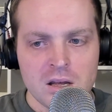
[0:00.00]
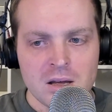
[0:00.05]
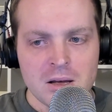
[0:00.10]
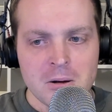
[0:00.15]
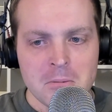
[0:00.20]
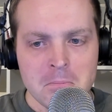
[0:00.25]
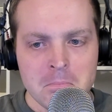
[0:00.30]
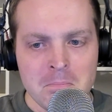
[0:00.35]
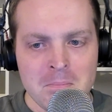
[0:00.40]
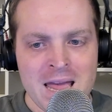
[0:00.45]

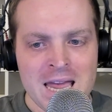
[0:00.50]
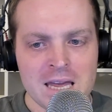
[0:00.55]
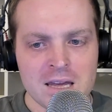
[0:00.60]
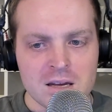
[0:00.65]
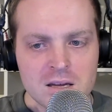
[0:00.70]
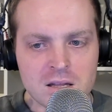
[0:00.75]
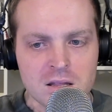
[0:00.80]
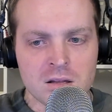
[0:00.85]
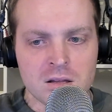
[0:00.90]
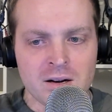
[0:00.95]

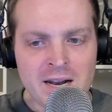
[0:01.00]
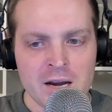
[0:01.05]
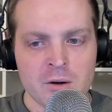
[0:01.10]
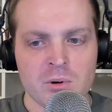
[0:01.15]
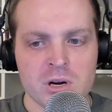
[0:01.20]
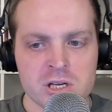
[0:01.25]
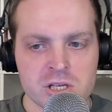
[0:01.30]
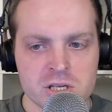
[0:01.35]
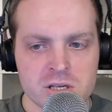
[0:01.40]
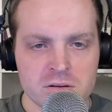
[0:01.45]
make the
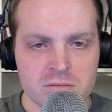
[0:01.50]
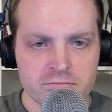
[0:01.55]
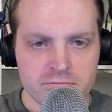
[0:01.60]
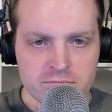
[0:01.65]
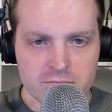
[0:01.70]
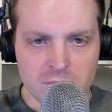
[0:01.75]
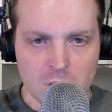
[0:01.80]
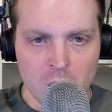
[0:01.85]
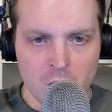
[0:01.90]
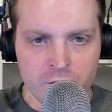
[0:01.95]
language
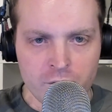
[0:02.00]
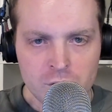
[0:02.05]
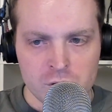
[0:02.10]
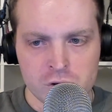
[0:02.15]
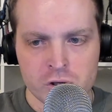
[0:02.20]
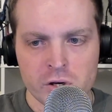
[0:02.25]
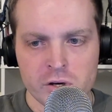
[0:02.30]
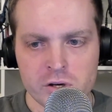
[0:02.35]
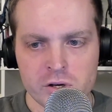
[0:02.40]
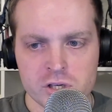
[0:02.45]
of the
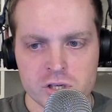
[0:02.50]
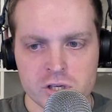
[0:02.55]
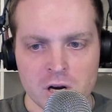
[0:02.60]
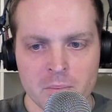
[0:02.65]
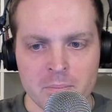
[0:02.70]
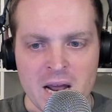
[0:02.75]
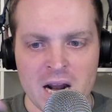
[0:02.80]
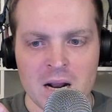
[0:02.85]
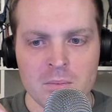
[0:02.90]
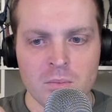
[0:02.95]
church
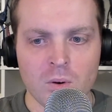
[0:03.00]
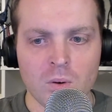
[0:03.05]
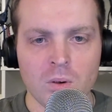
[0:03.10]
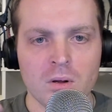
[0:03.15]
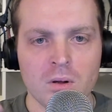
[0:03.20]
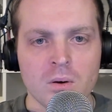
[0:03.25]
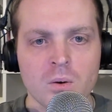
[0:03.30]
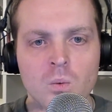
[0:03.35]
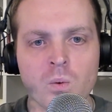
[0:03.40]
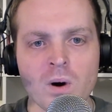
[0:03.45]

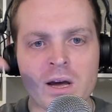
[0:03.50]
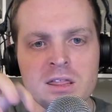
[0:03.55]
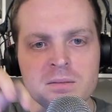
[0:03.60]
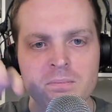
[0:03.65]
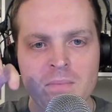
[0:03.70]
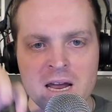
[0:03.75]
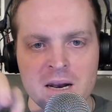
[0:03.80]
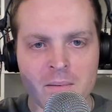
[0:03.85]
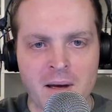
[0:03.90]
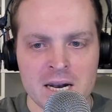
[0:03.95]
compatible with
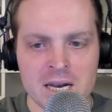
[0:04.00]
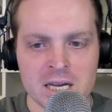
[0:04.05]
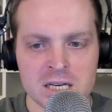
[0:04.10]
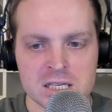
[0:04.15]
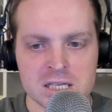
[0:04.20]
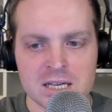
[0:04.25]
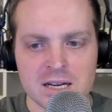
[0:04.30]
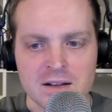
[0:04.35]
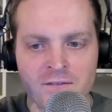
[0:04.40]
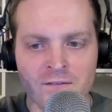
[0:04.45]

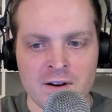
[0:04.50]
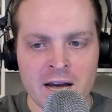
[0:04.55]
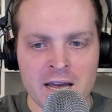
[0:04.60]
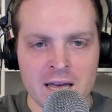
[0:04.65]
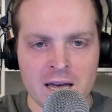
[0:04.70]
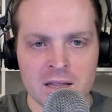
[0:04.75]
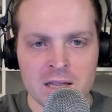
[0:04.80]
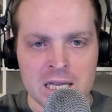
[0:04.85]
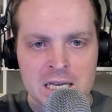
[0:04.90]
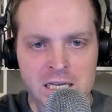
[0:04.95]
mathematics
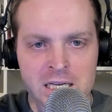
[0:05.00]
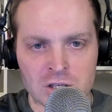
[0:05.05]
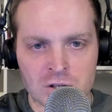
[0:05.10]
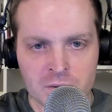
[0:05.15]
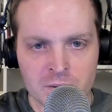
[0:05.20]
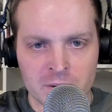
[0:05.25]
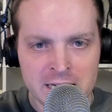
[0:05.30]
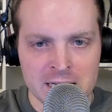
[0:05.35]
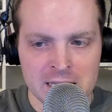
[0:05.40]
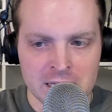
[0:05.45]
via the
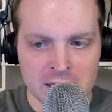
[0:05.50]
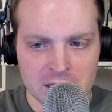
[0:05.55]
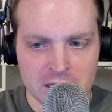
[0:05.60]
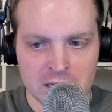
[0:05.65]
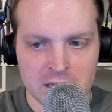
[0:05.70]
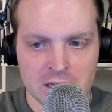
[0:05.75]
Trinity.